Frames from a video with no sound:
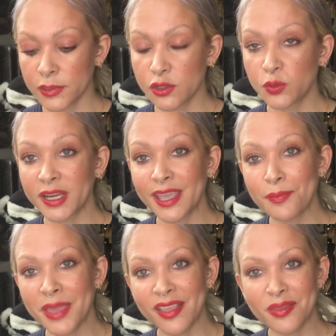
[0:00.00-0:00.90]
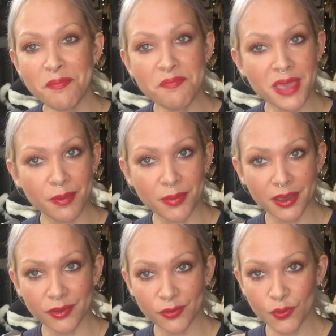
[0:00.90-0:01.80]
This is what I get paid the big
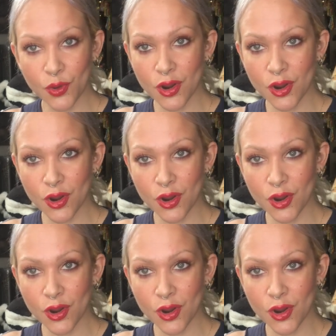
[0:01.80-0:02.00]
bucks for.